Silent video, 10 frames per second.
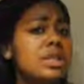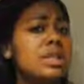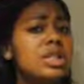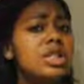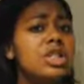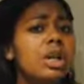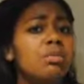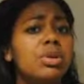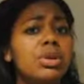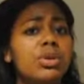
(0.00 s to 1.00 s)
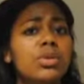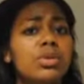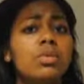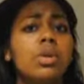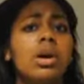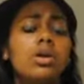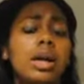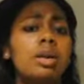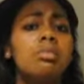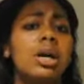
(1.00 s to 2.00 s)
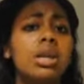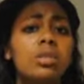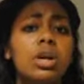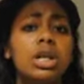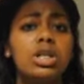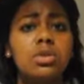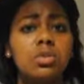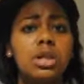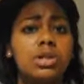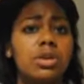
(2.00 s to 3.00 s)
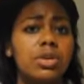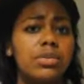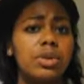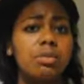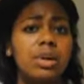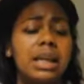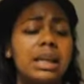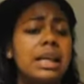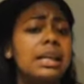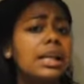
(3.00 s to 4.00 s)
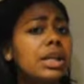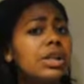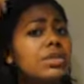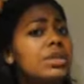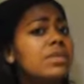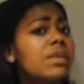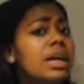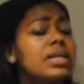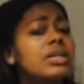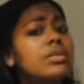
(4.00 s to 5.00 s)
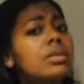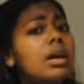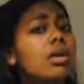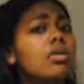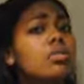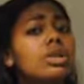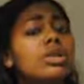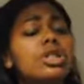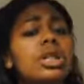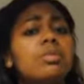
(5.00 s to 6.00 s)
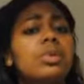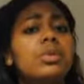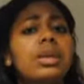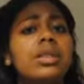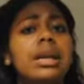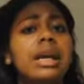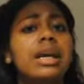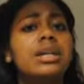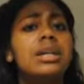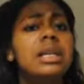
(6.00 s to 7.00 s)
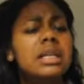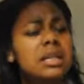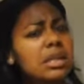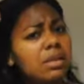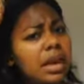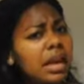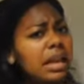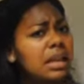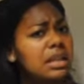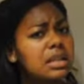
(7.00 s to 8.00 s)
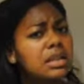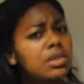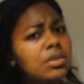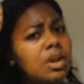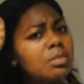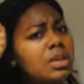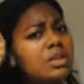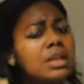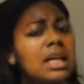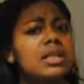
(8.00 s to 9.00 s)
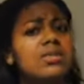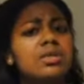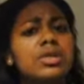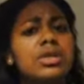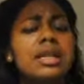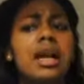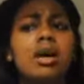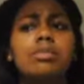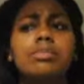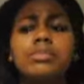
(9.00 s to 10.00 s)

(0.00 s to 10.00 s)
it as a shampoo and a body wash to wash all over their body, and they can use a fine-tooth comb when they're shampooing their hair to go ahead and scrub those lice from their scalp.